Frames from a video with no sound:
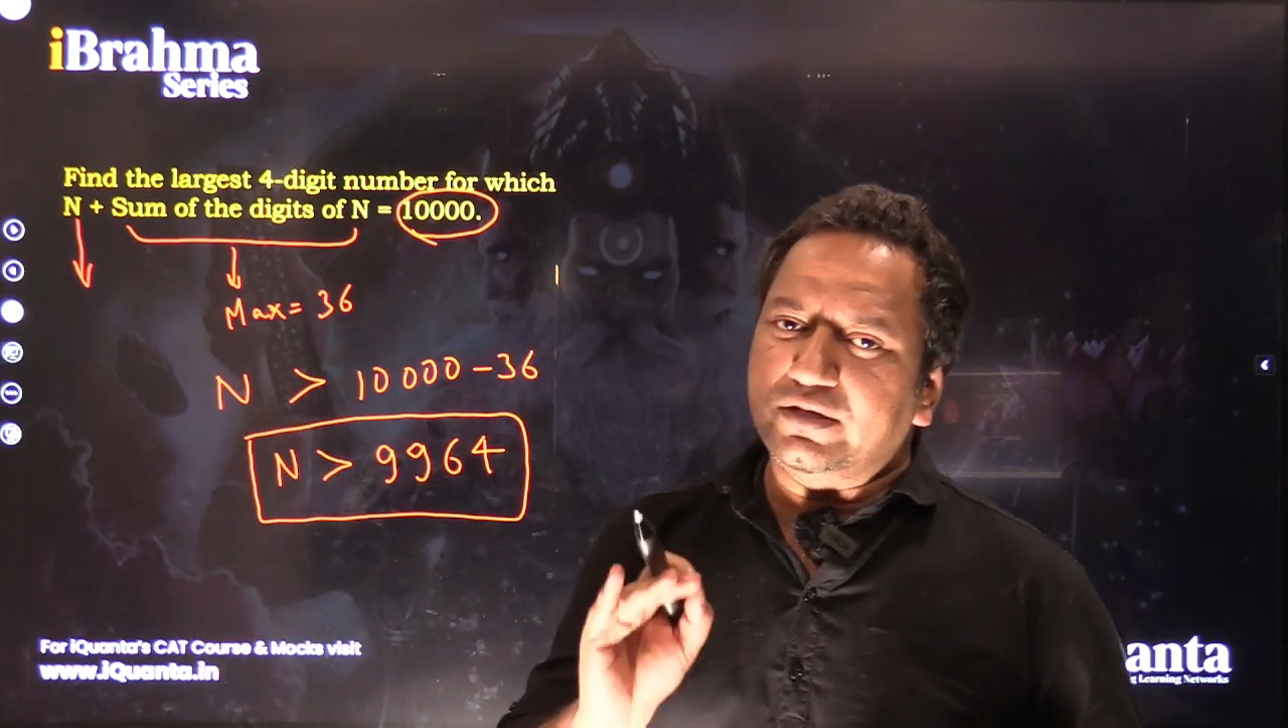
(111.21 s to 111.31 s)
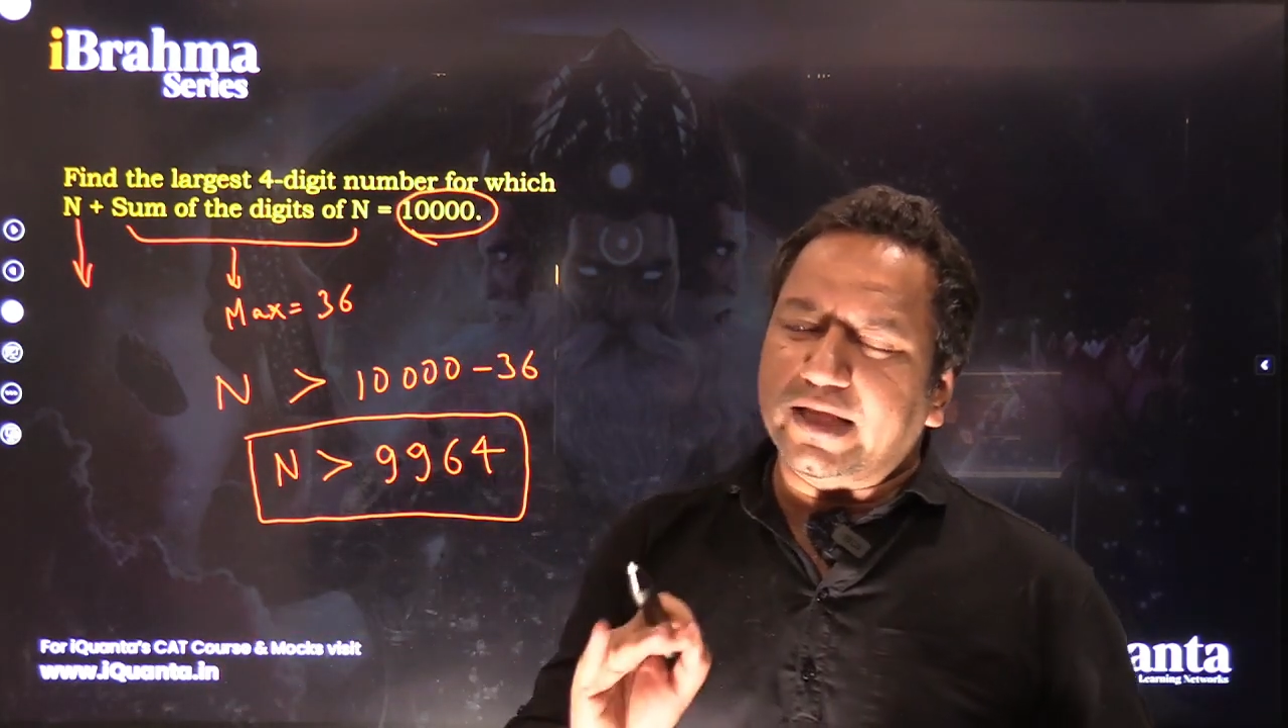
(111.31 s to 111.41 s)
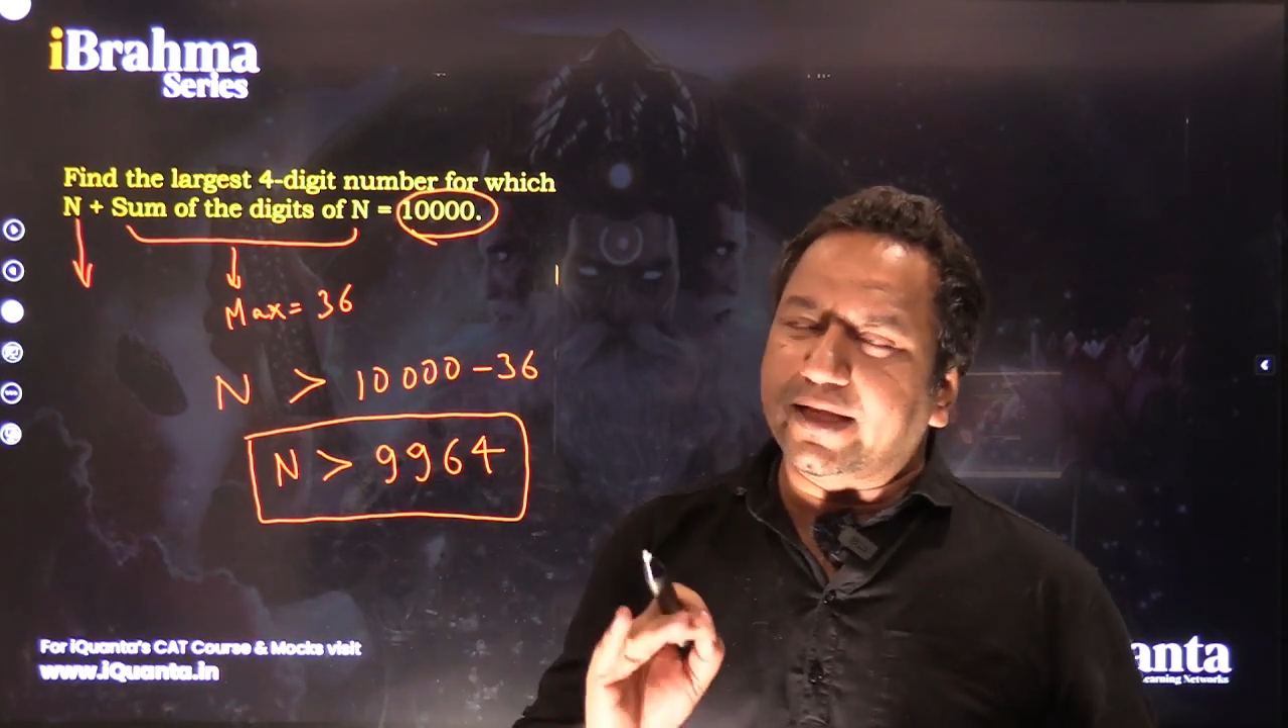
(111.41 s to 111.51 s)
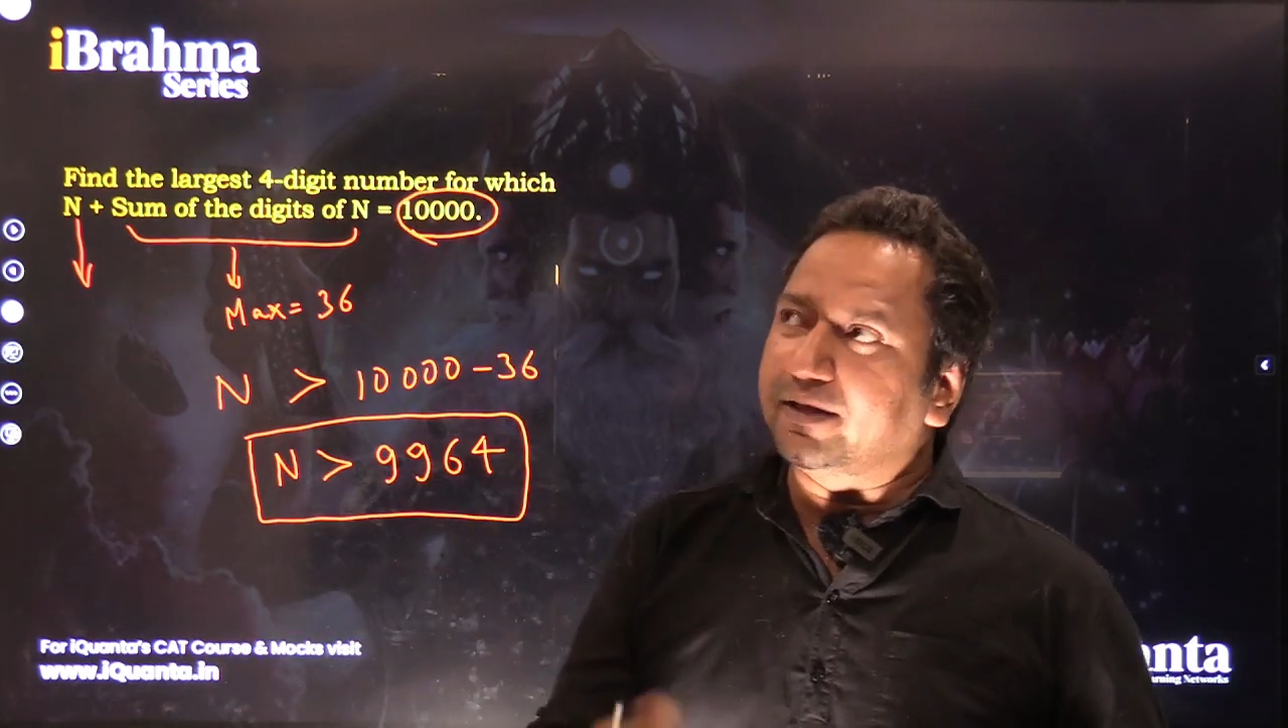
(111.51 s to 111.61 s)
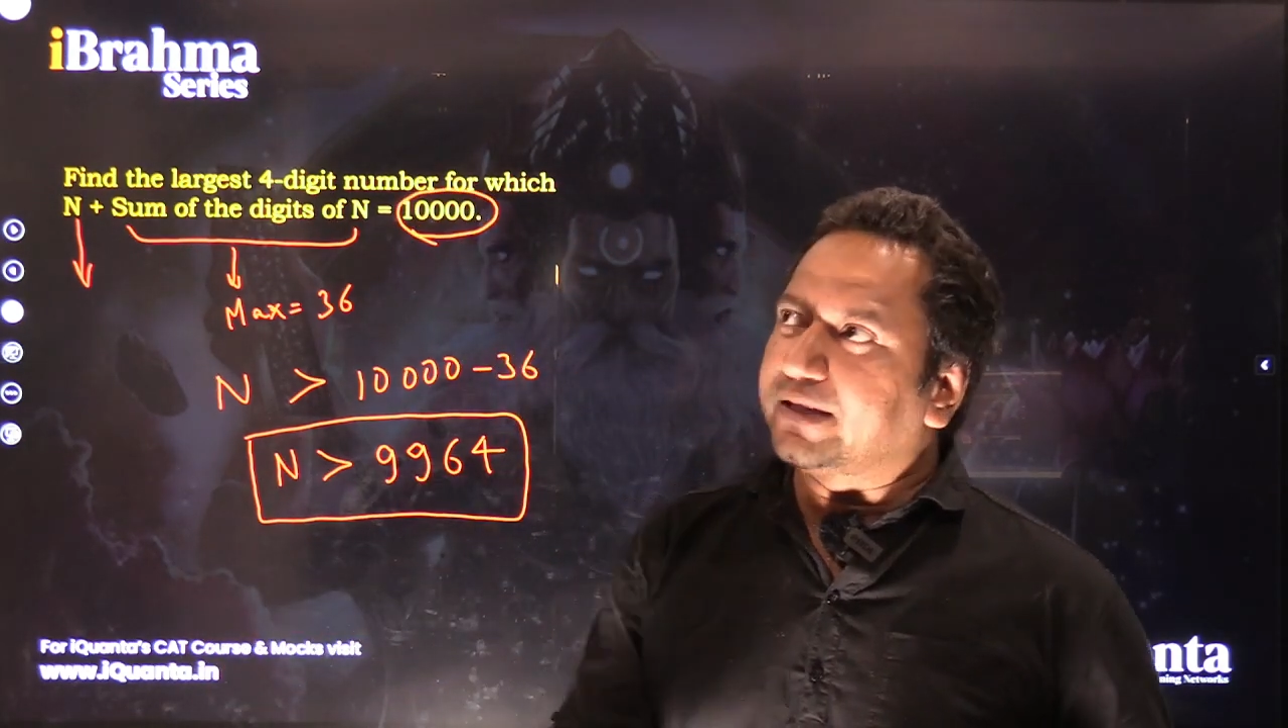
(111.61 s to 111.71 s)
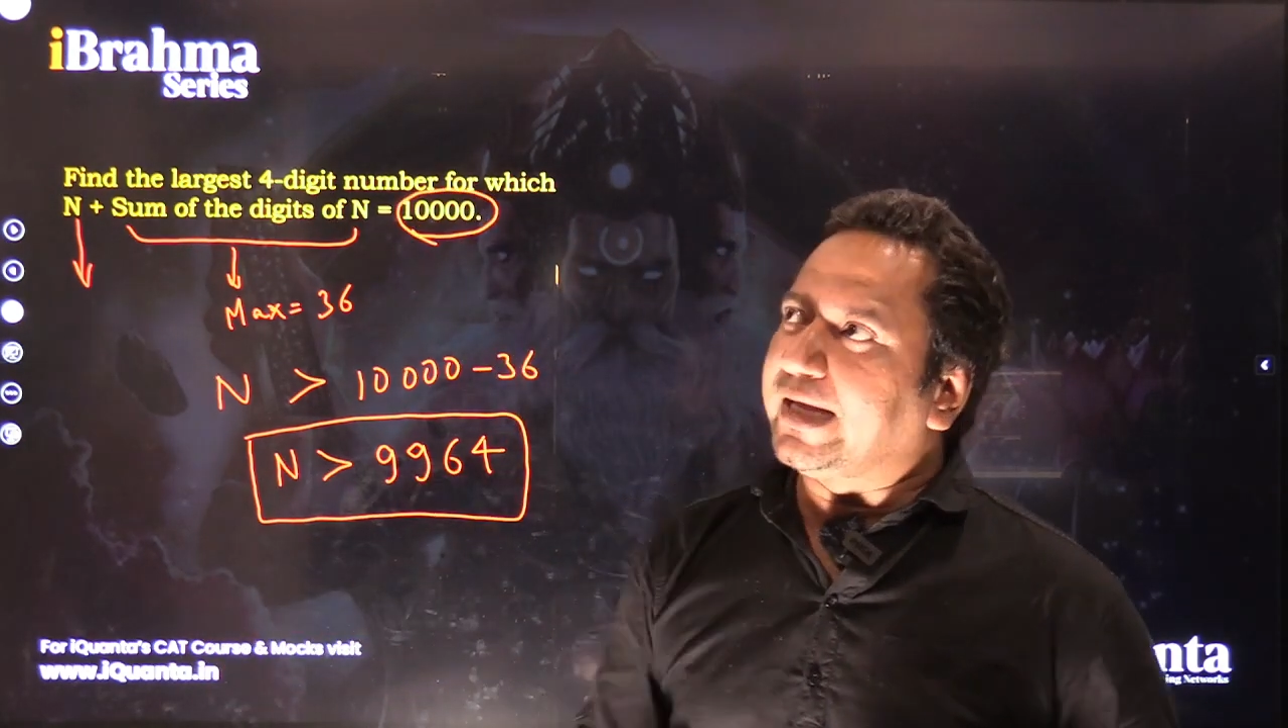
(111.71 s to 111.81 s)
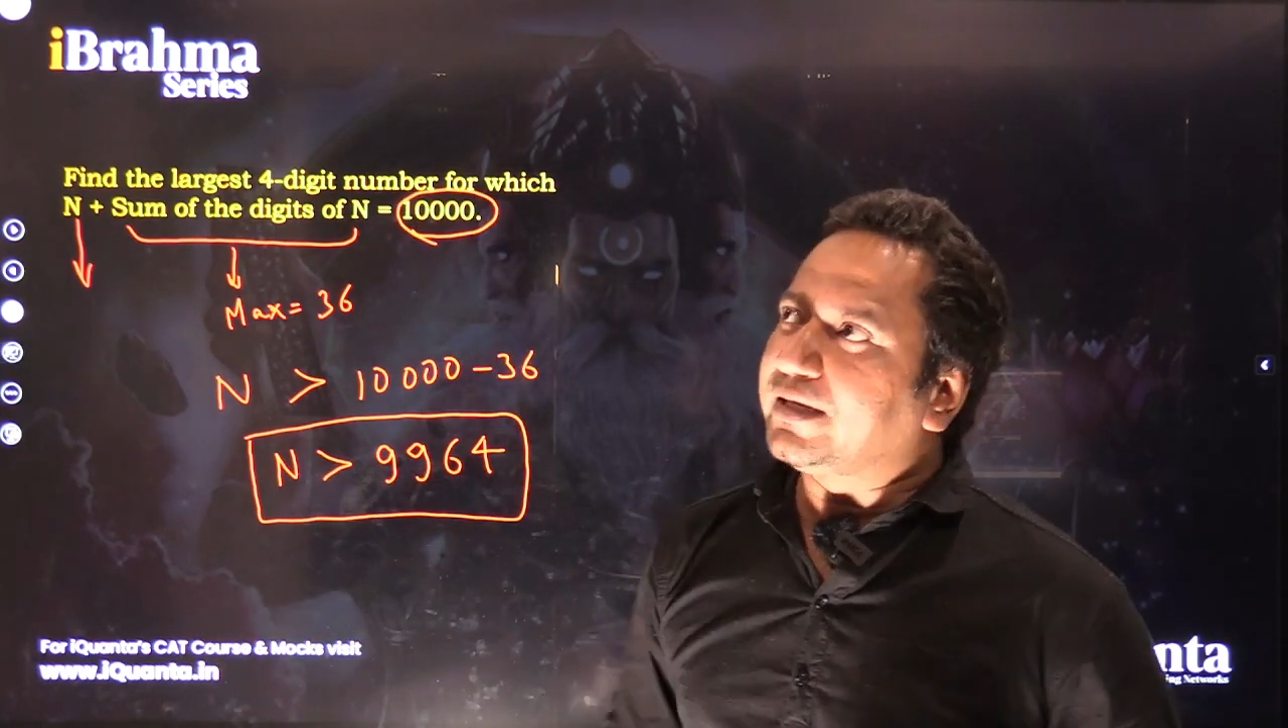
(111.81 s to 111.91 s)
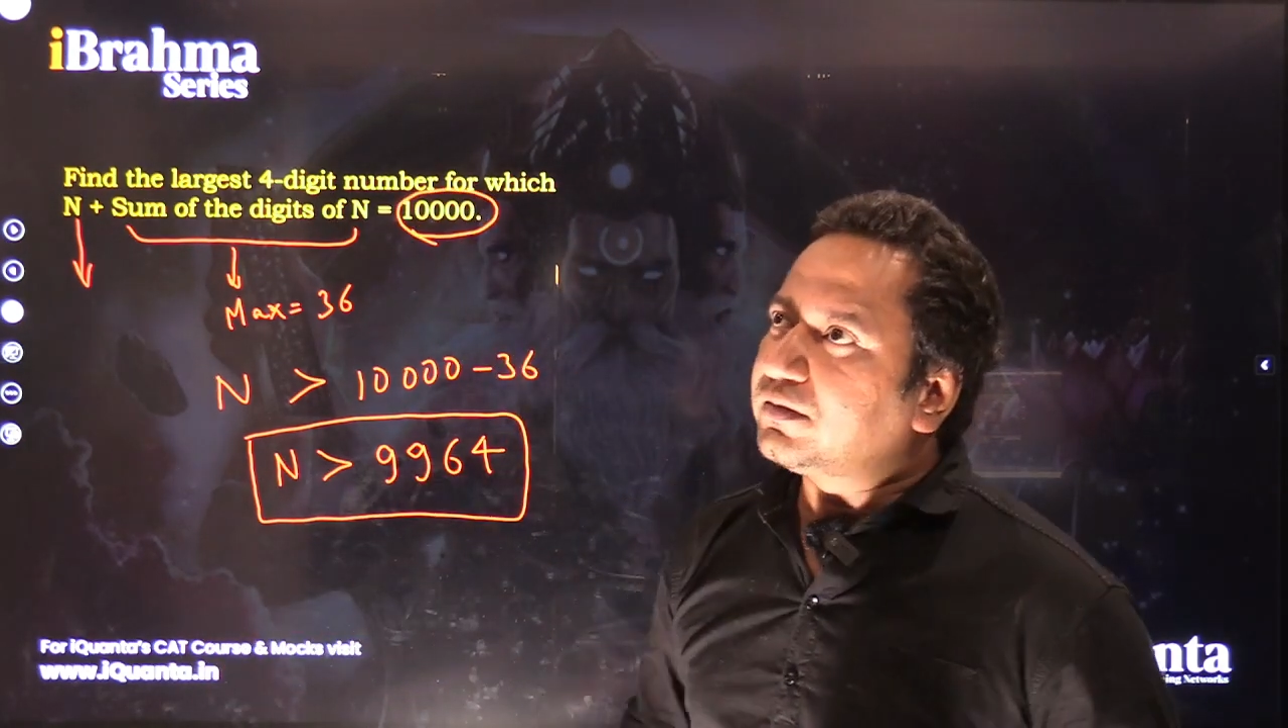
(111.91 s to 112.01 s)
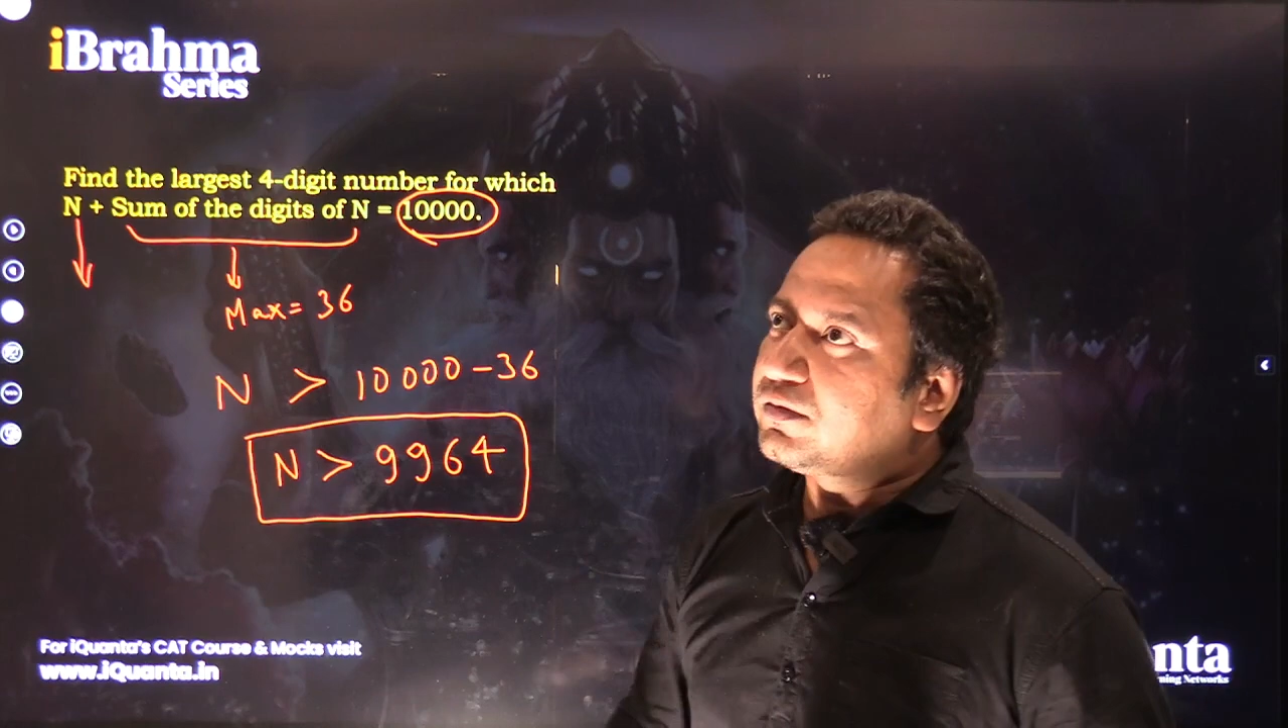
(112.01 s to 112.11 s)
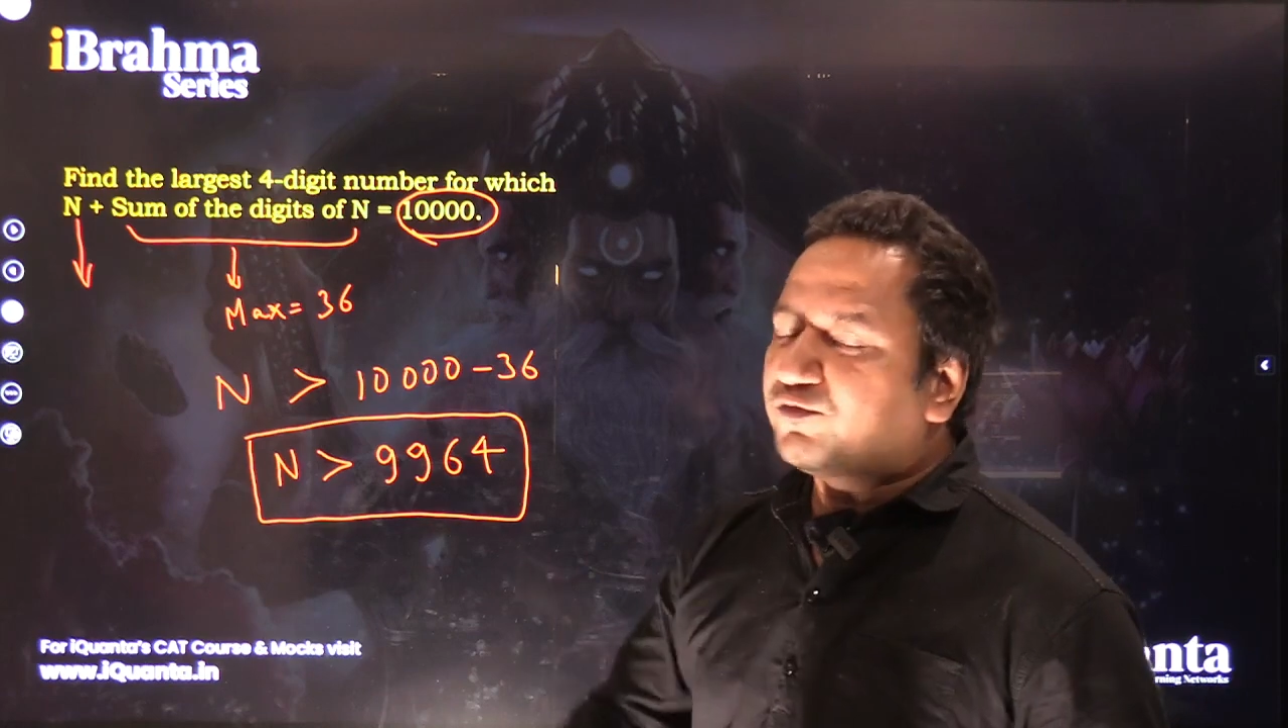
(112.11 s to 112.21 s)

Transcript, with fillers: thing that